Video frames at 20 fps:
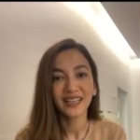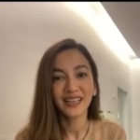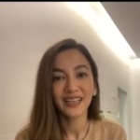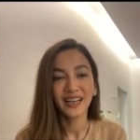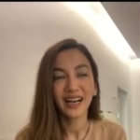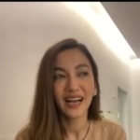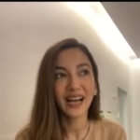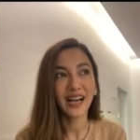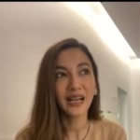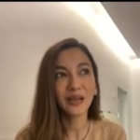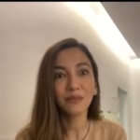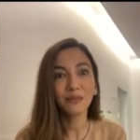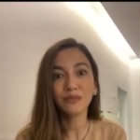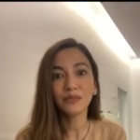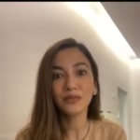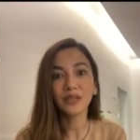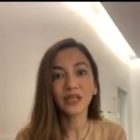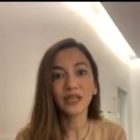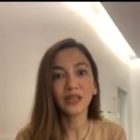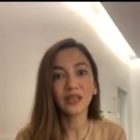I'm
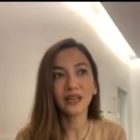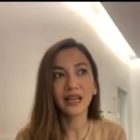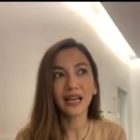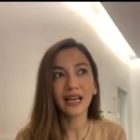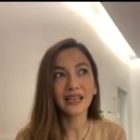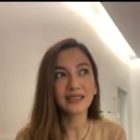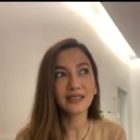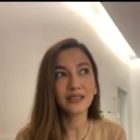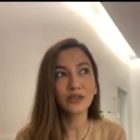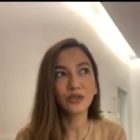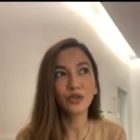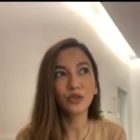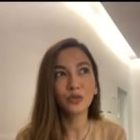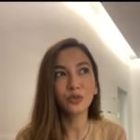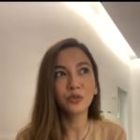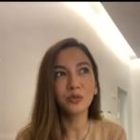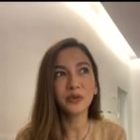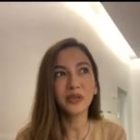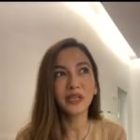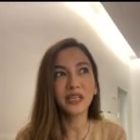as a human
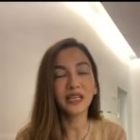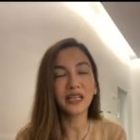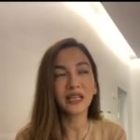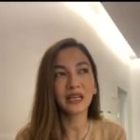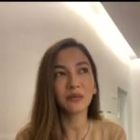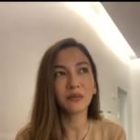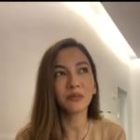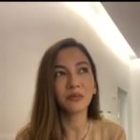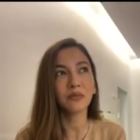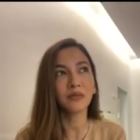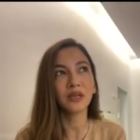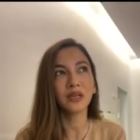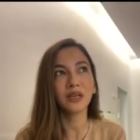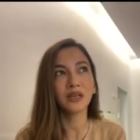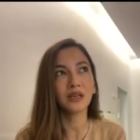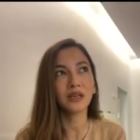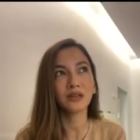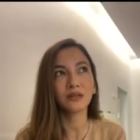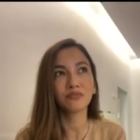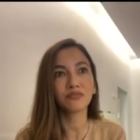being, I'm
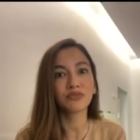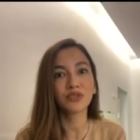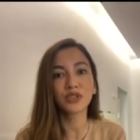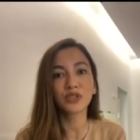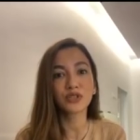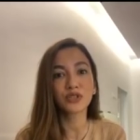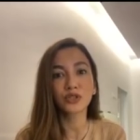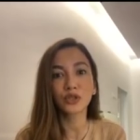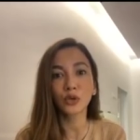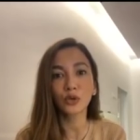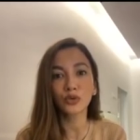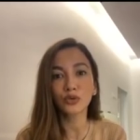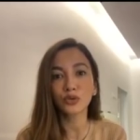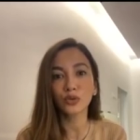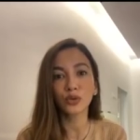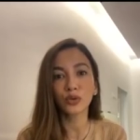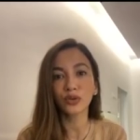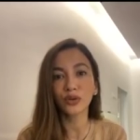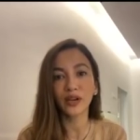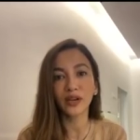just so
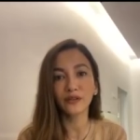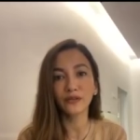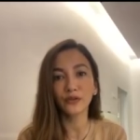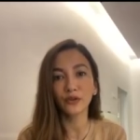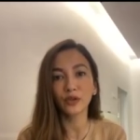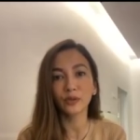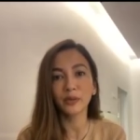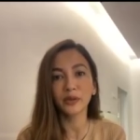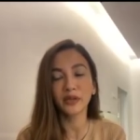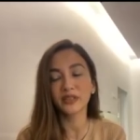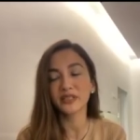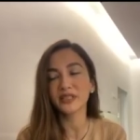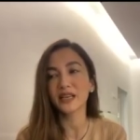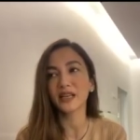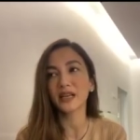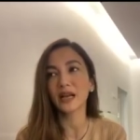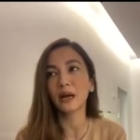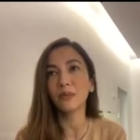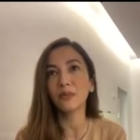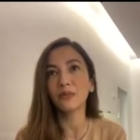grateful because I
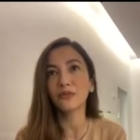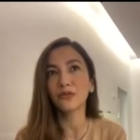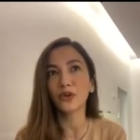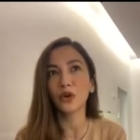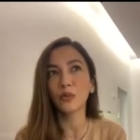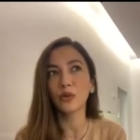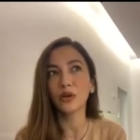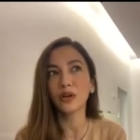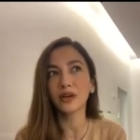come from